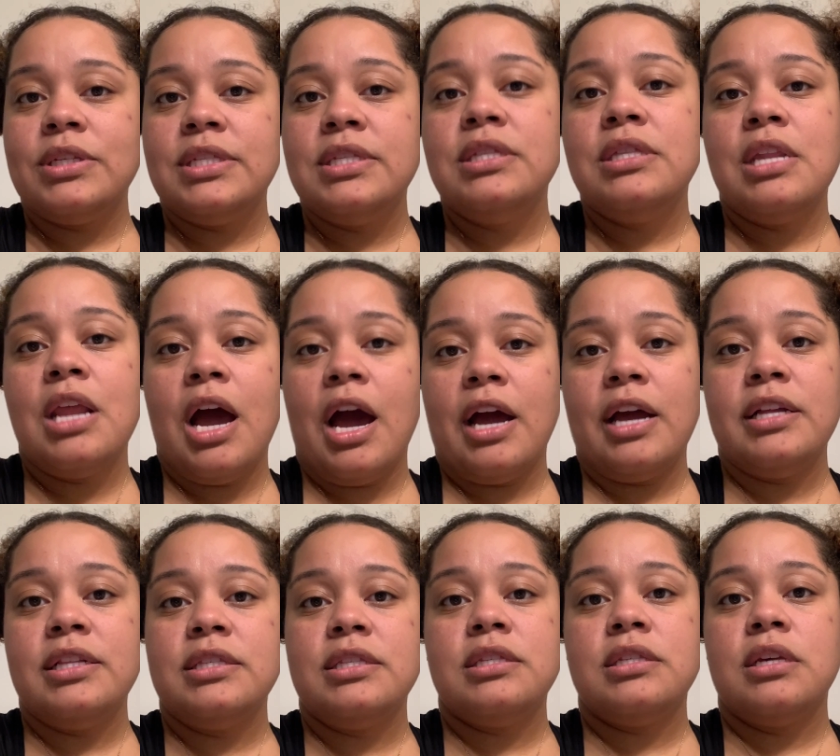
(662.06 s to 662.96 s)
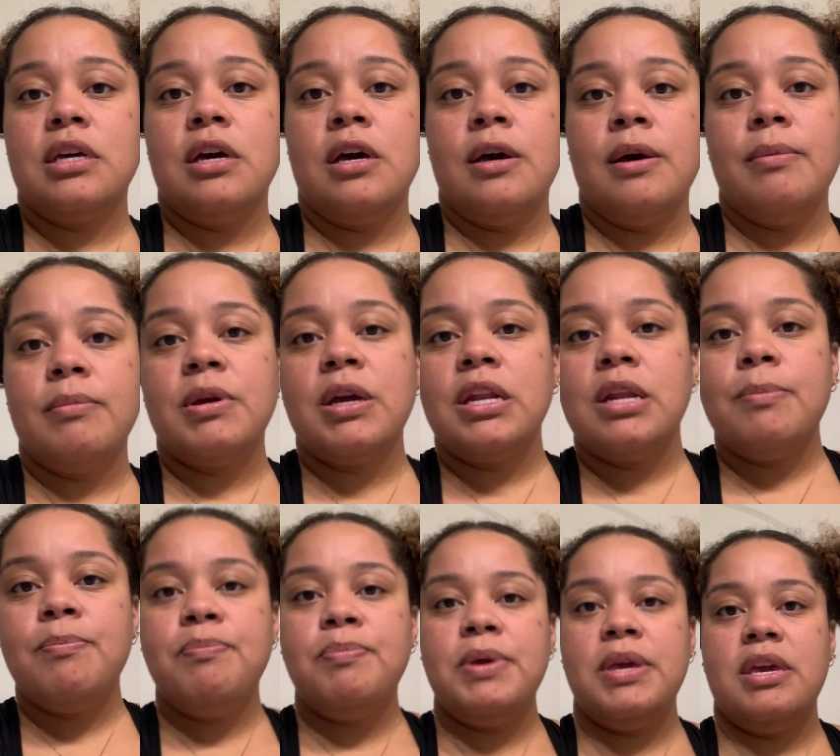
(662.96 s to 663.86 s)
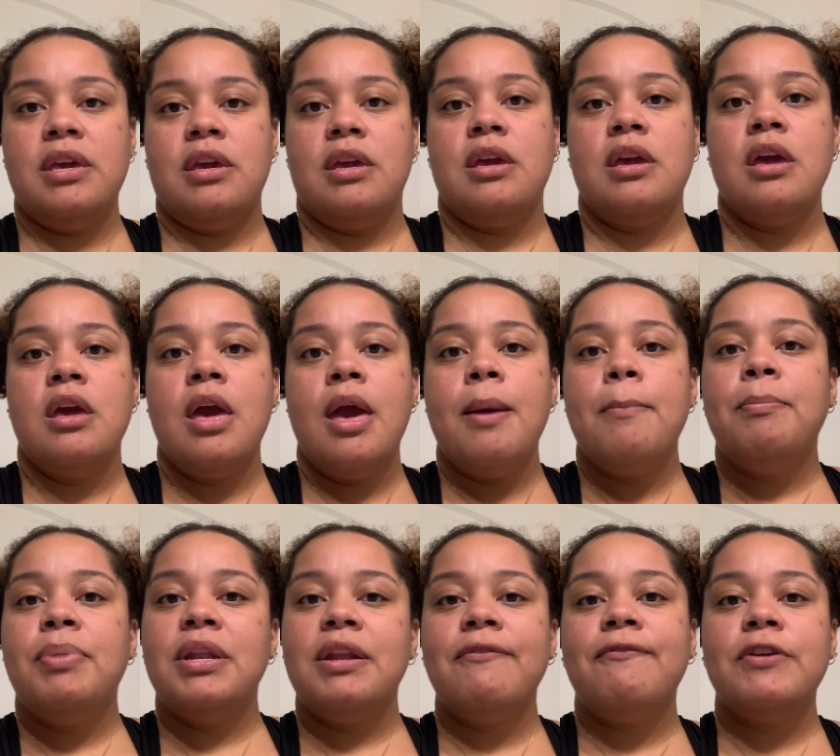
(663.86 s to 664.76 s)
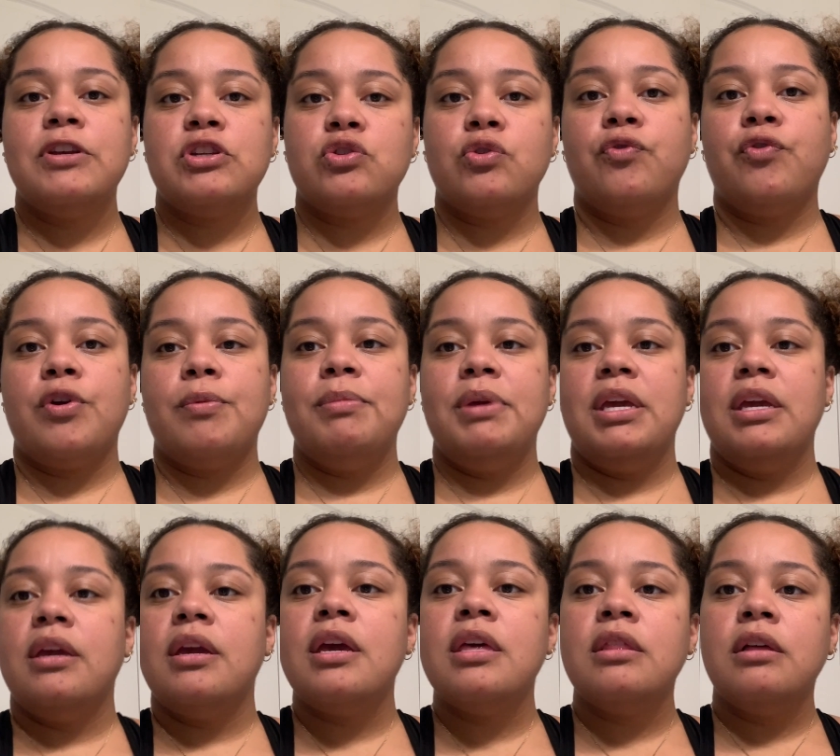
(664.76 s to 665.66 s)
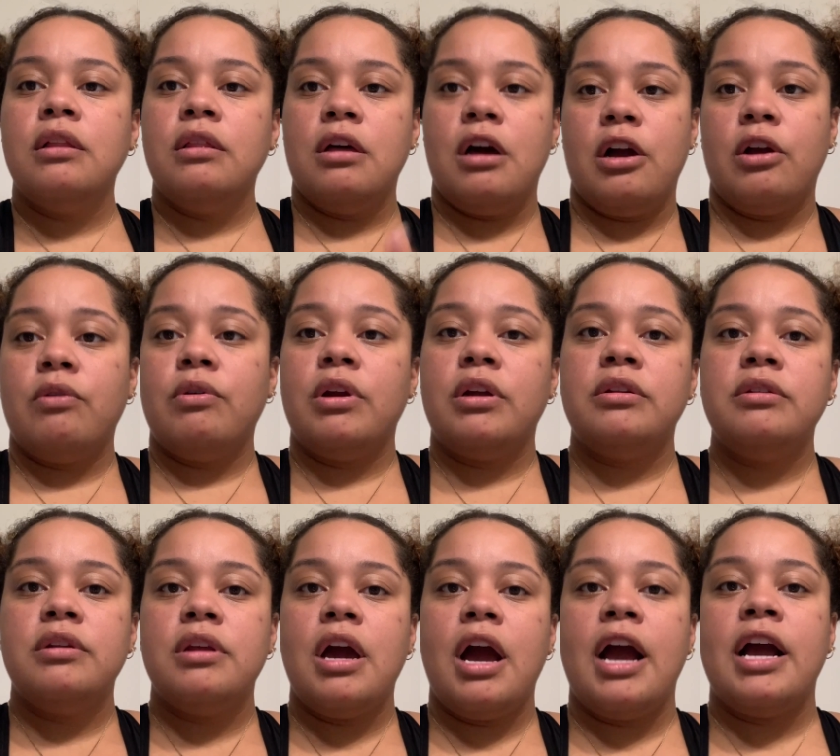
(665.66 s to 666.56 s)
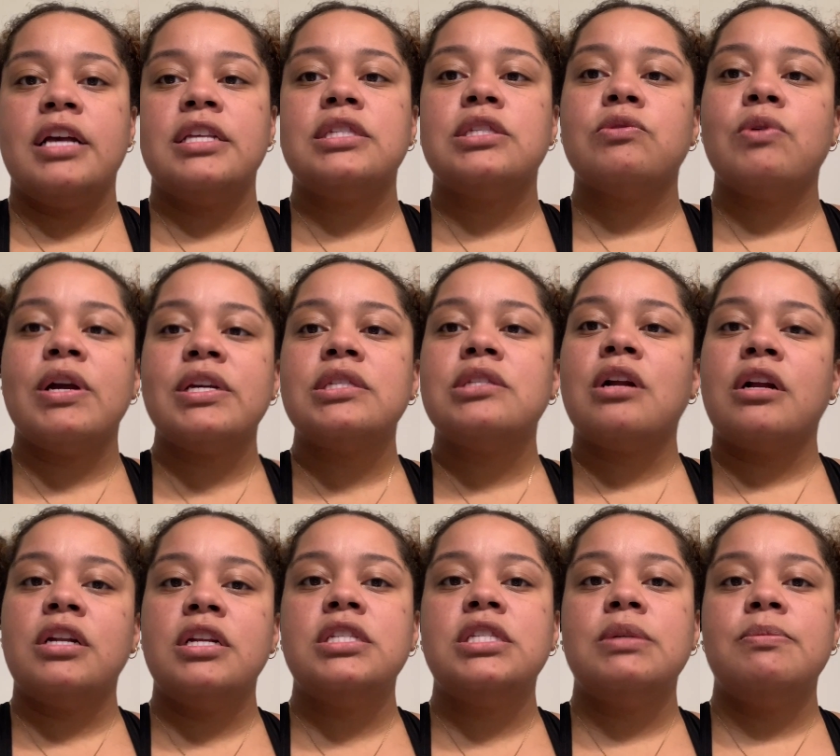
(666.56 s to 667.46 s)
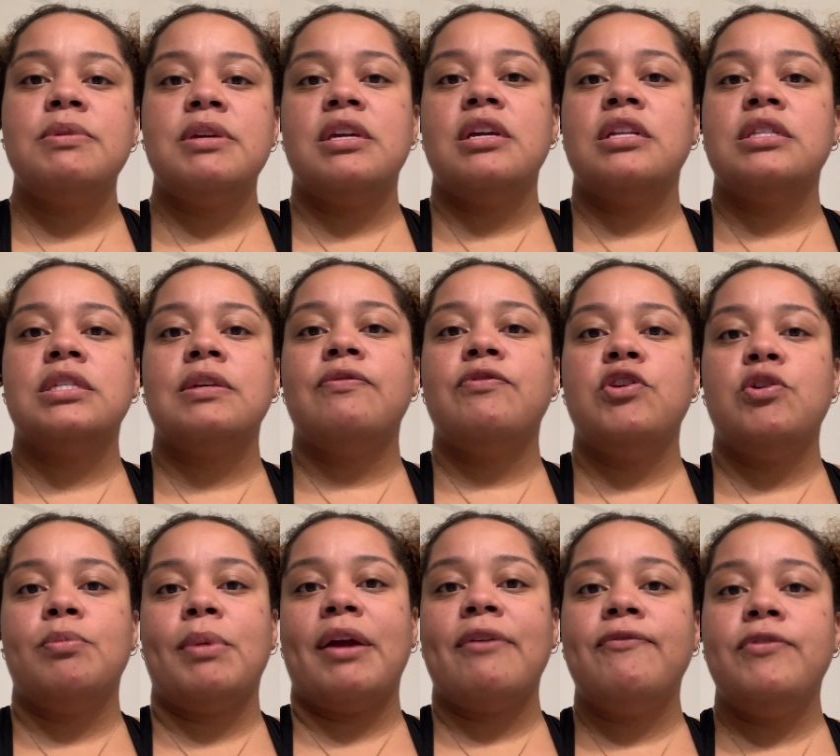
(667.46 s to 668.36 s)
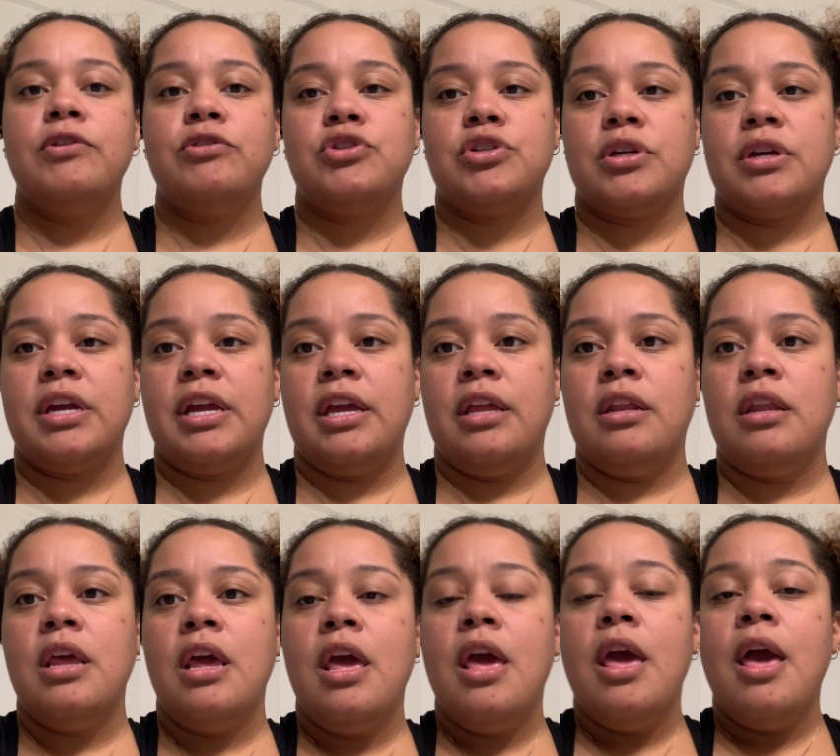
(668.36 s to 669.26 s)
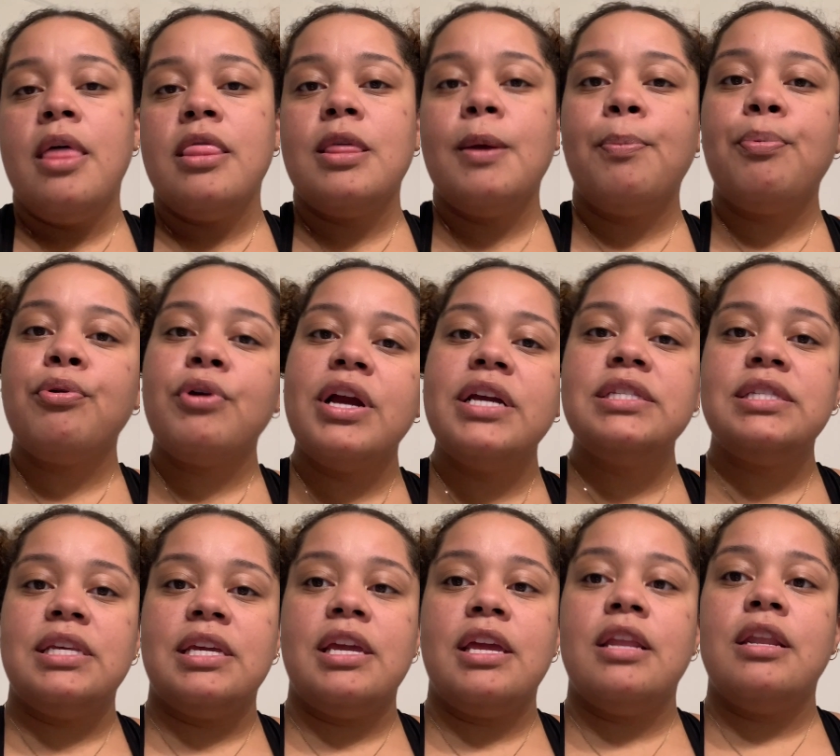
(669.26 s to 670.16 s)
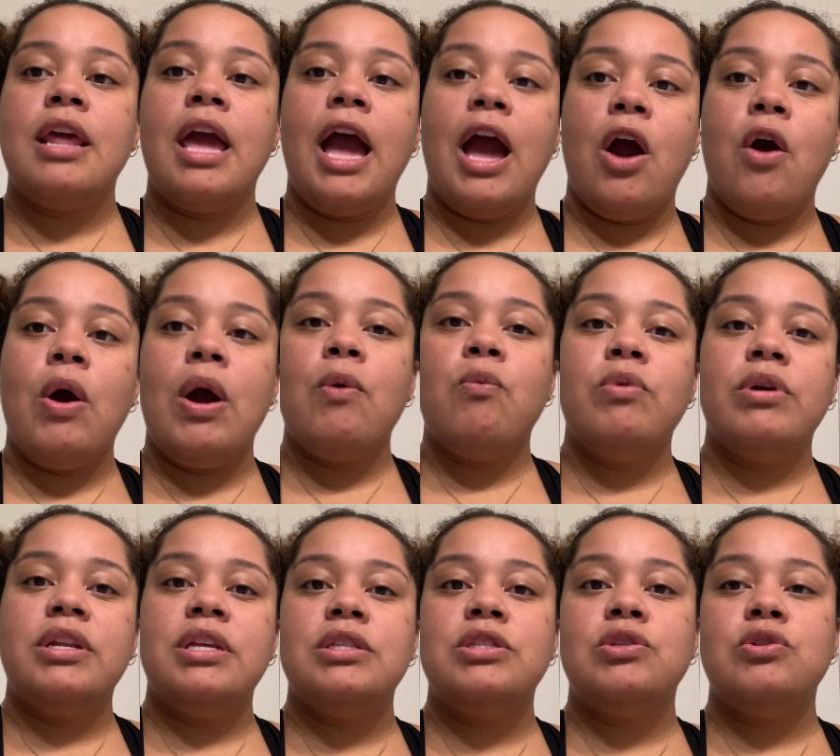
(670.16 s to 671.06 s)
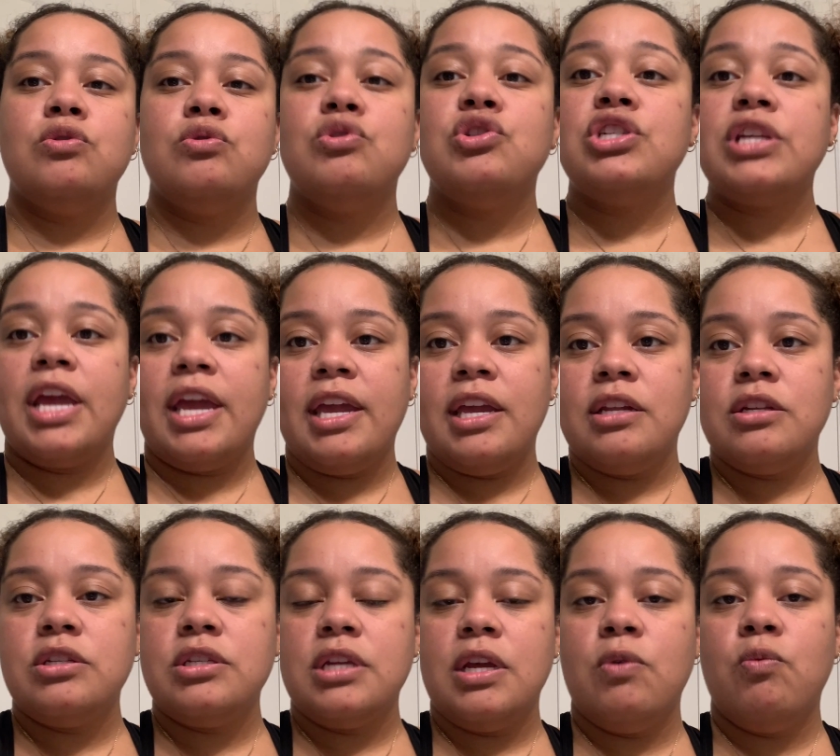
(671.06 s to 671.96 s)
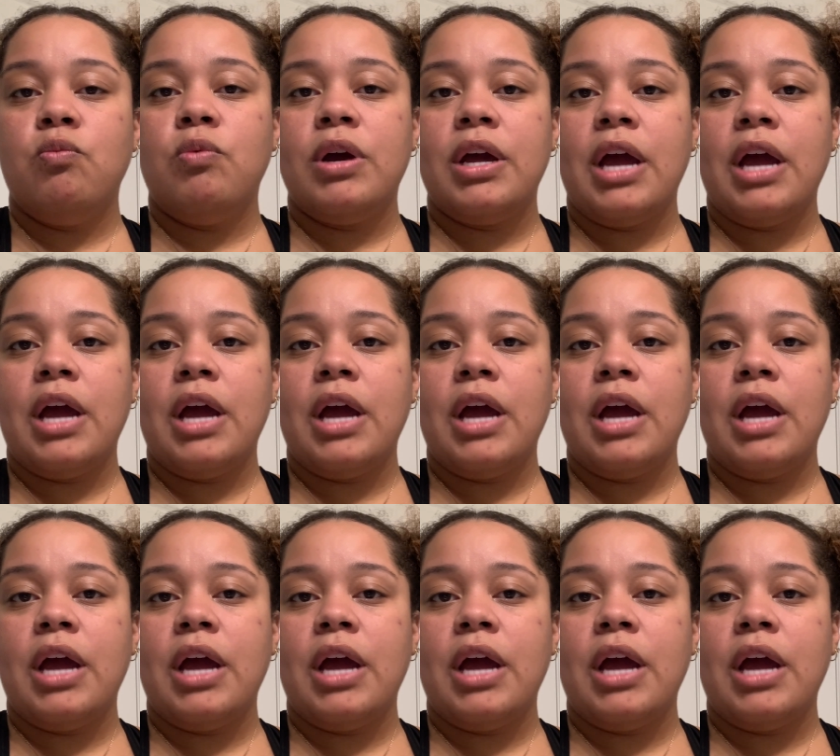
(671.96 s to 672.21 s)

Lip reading: not going to be beneficial for me in the long run. So I started to begin to view my future in the present and how I wanted to change and